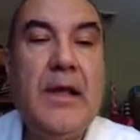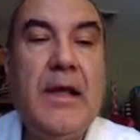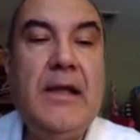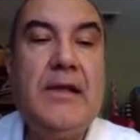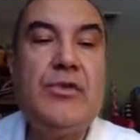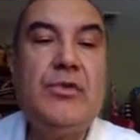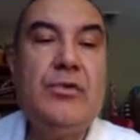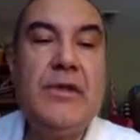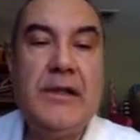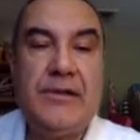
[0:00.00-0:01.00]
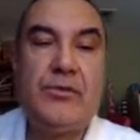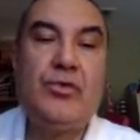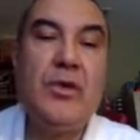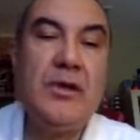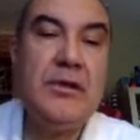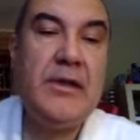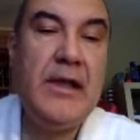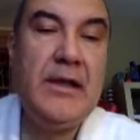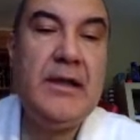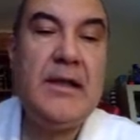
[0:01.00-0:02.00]
NXU gets
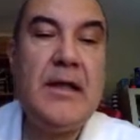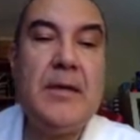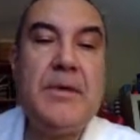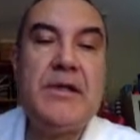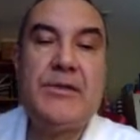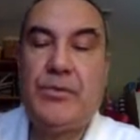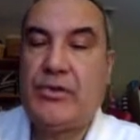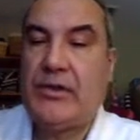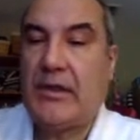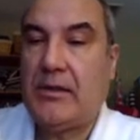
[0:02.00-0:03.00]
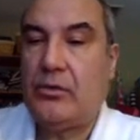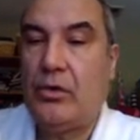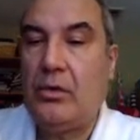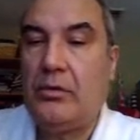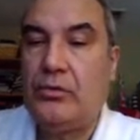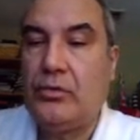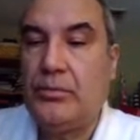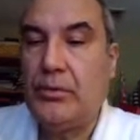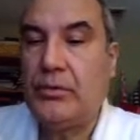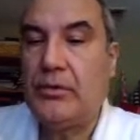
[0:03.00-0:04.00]
280 gigabytes per second total
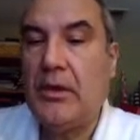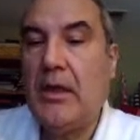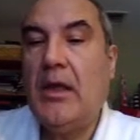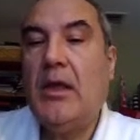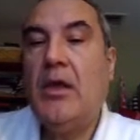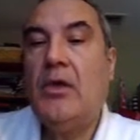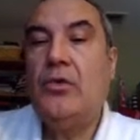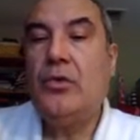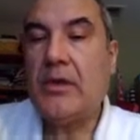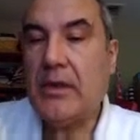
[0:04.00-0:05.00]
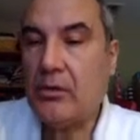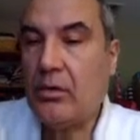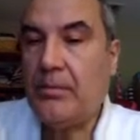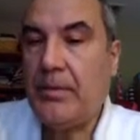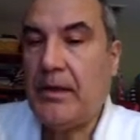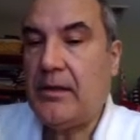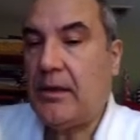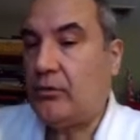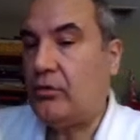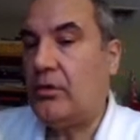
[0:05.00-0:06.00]
throughput. You can compare
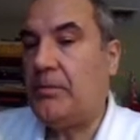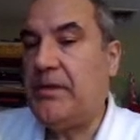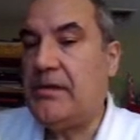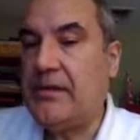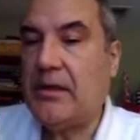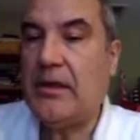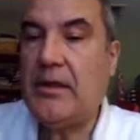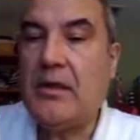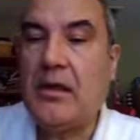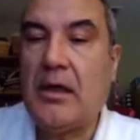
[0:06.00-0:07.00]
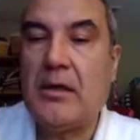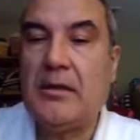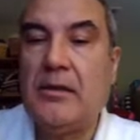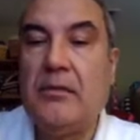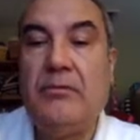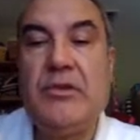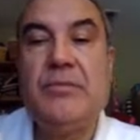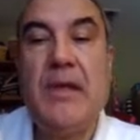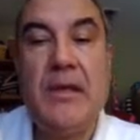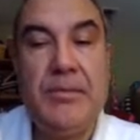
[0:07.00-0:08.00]
that to a PCIe card, which
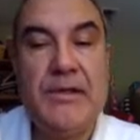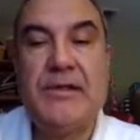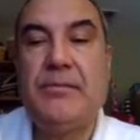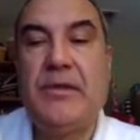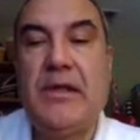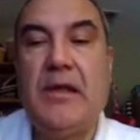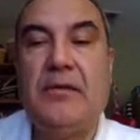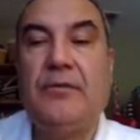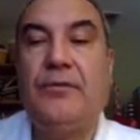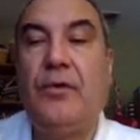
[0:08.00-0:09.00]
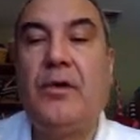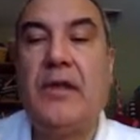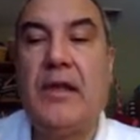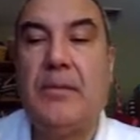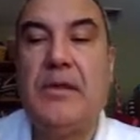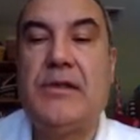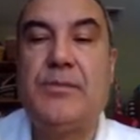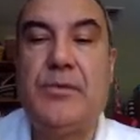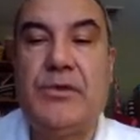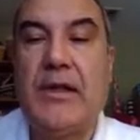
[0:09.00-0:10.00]
may possibly get 4 gigabytes
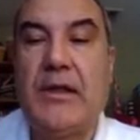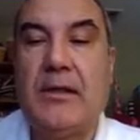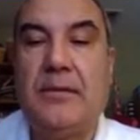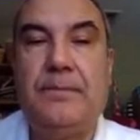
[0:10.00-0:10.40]
per second.